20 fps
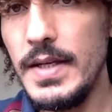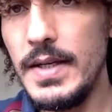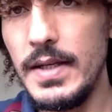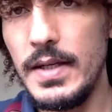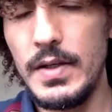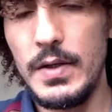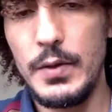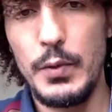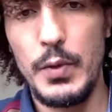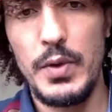
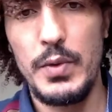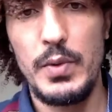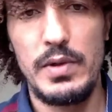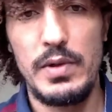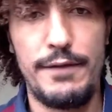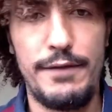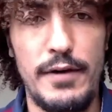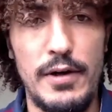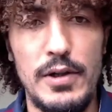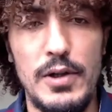uh, we
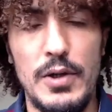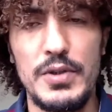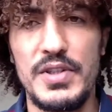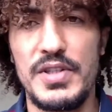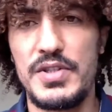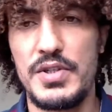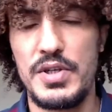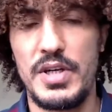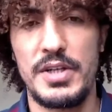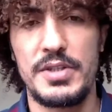will follow
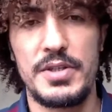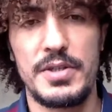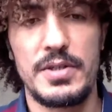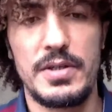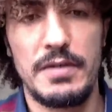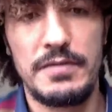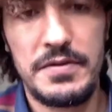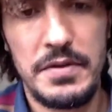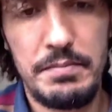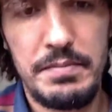the
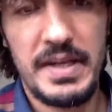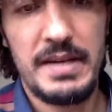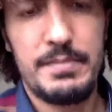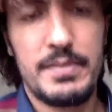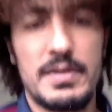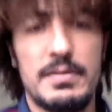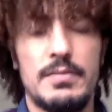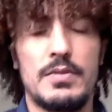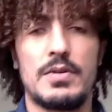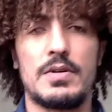structure of the
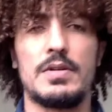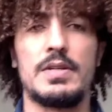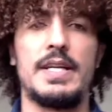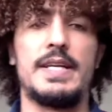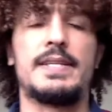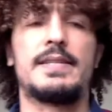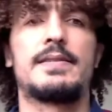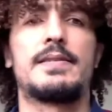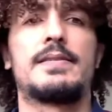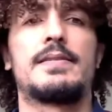paper more or
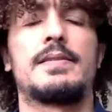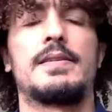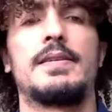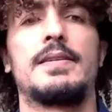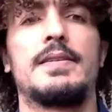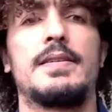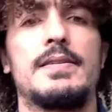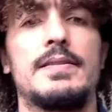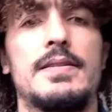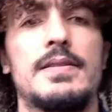less
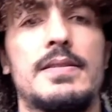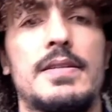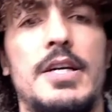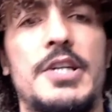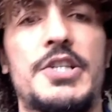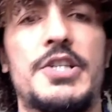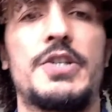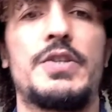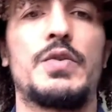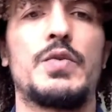in this
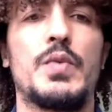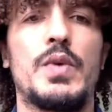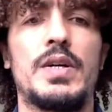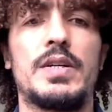discussion,